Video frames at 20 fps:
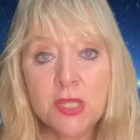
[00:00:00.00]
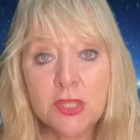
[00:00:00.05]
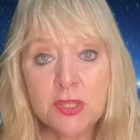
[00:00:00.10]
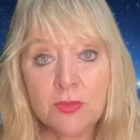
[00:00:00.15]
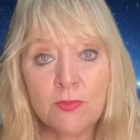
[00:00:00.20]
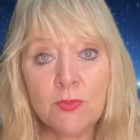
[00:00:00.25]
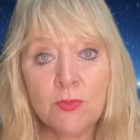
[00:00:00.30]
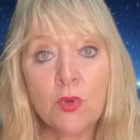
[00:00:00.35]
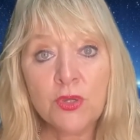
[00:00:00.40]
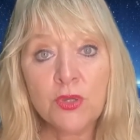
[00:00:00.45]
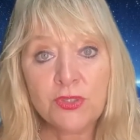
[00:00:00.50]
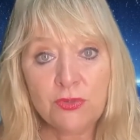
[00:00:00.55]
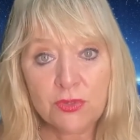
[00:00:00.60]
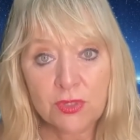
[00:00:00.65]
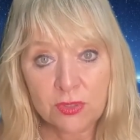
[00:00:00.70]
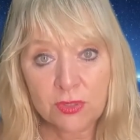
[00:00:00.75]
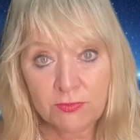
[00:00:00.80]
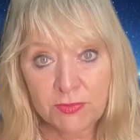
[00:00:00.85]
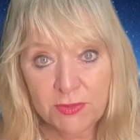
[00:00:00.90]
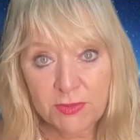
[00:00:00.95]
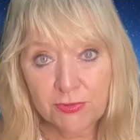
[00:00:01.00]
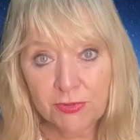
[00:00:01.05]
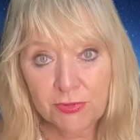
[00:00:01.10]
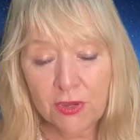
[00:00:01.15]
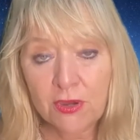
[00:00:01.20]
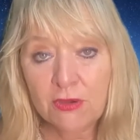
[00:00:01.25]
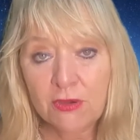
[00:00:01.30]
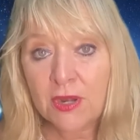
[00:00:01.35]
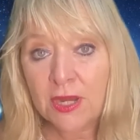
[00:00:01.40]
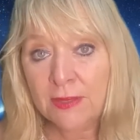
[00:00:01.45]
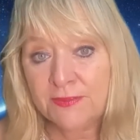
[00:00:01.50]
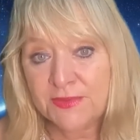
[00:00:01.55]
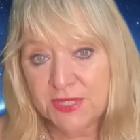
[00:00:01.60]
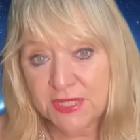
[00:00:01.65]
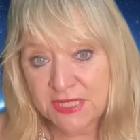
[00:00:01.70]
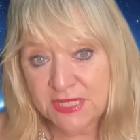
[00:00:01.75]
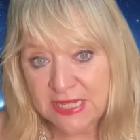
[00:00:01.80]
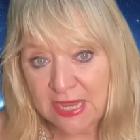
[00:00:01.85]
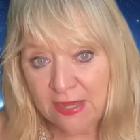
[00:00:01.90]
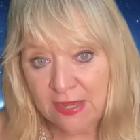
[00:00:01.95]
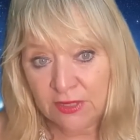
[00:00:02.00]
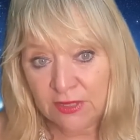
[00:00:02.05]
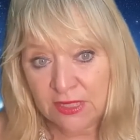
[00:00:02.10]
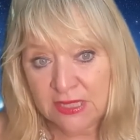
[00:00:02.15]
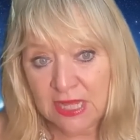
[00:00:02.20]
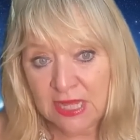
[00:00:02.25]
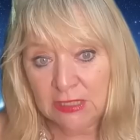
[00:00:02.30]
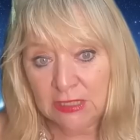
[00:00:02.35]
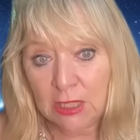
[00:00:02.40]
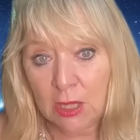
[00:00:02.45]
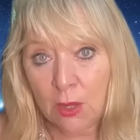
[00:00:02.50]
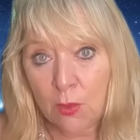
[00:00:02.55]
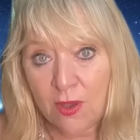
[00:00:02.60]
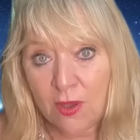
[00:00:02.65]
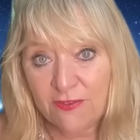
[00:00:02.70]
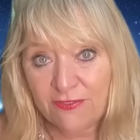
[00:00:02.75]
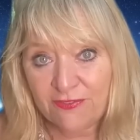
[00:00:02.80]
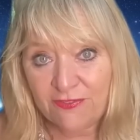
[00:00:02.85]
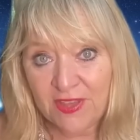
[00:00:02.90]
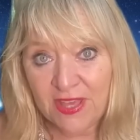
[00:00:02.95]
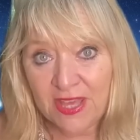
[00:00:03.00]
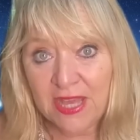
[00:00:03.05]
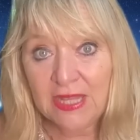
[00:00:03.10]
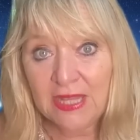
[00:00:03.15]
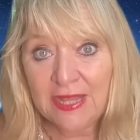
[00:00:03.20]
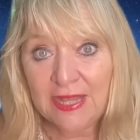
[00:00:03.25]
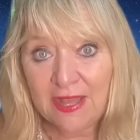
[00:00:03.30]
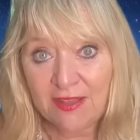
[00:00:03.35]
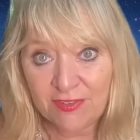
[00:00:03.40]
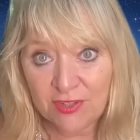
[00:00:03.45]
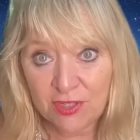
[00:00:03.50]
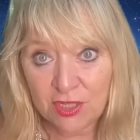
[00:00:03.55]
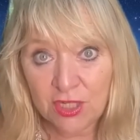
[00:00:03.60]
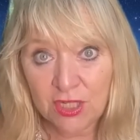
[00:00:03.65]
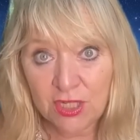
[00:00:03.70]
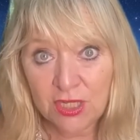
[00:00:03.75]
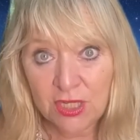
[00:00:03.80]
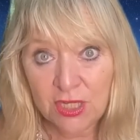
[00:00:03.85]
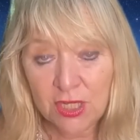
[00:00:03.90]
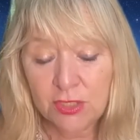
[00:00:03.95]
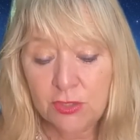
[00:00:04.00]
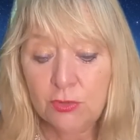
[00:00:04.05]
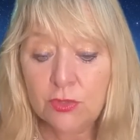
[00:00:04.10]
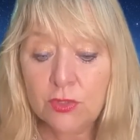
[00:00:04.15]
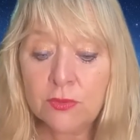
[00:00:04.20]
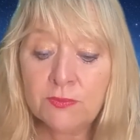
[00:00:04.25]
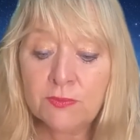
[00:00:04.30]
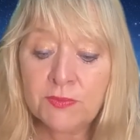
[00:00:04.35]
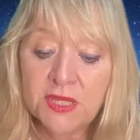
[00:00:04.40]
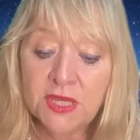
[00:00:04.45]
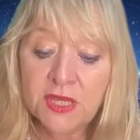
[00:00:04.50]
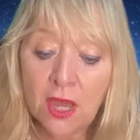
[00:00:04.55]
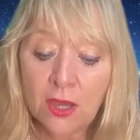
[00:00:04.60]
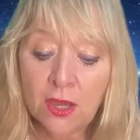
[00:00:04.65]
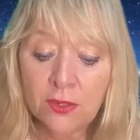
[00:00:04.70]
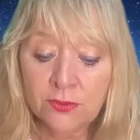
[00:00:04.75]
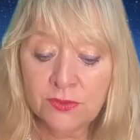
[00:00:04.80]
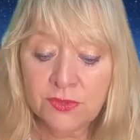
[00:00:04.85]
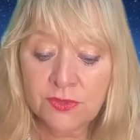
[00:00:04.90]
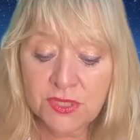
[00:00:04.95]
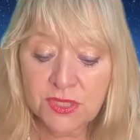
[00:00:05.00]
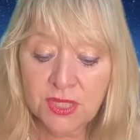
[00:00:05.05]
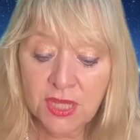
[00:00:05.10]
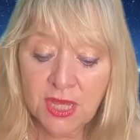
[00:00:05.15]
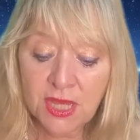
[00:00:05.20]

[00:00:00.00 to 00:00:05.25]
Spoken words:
the more you can be programmed down in that lower fear level. You can be owned